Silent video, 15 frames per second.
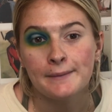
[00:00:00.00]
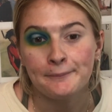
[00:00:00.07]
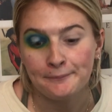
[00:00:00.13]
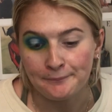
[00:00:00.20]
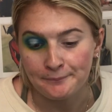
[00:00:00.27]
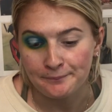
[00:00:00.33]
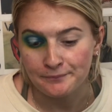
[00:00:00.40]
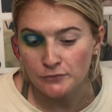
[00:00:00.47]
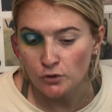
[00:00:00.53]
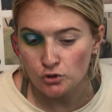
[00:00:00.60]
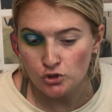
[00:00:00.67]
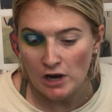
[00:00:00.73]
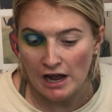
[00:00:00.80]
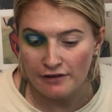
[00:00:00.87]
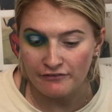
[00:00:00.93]
Hmm, not
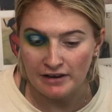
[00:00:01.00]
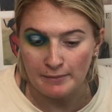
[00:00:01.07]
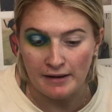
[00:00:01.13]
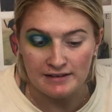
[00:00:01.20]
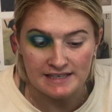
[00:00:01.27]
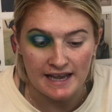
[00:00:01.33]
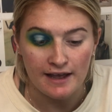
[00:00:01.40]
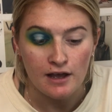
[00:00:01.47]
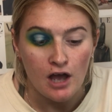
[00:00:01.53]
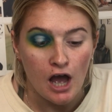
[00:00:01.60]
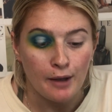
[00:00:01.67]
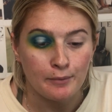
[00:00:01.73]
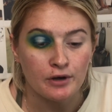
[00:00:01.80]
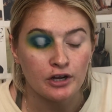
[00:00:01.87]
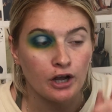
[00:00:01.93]
sure how I feel about it.
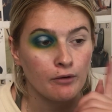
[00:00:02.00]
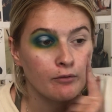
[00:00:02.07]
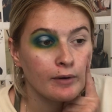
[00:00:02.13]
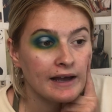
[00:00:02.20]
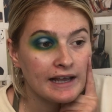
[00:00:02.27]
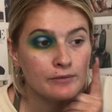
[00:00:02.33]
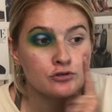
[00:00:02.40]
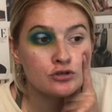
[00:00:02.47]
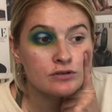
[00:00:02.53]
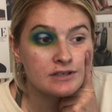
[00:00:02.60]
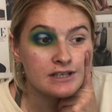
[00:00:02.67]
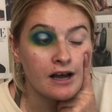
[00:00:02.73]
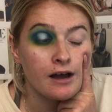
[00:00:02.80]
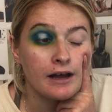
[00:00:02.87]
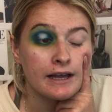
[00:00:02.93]
I'm going to go away, to the
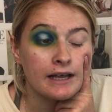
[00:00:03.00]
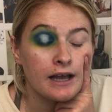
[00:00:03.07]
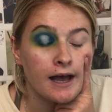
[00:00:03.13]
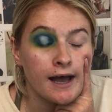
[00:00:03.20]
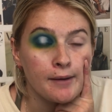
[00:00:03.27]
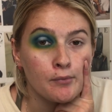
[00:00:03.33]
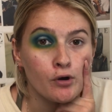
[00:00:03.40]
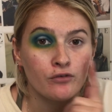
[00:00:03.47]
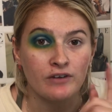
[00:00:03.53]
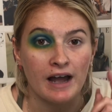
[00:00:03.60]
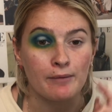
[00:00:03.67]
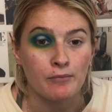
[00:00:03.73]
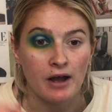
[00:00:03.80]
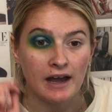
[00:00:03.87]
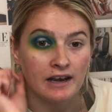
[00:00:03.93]
side um, off
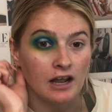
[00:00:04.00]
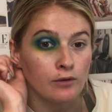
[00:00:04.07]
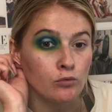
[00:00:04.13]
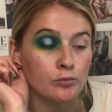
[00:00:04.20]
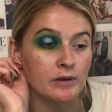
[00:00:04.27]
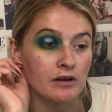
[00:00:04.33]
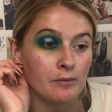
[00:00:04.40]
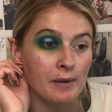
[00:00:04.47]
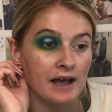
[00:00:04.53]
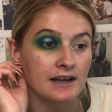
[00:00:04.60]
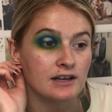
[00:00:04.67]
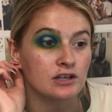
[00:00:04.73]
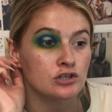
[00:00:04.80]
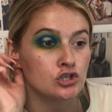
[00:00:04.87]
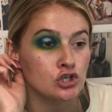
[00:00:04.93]
camera and I will be right
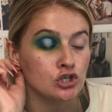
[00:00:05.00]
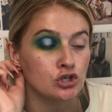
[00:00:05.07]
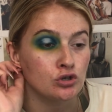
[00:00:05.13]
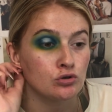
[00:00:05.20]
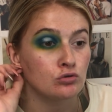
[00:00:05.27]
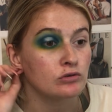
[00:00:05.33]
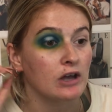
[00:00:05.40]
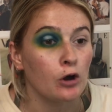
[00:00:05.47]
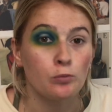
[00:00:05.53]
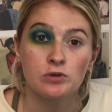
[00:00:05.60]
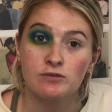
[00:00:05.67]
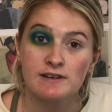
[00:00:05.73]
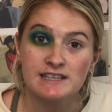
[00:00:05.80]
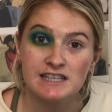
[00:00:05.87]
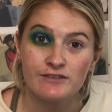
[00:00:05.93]
back to get on with
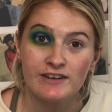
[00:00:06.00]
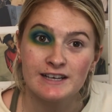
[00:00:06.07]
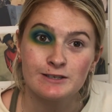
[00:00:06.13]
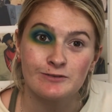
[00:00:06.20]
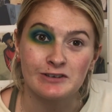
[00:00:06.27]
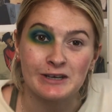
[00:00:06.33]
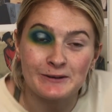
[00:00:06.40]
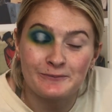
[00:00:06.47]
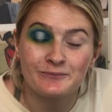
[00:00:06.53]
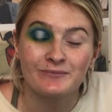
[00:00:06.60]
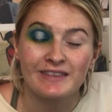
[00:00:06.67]
the rest of the face with you.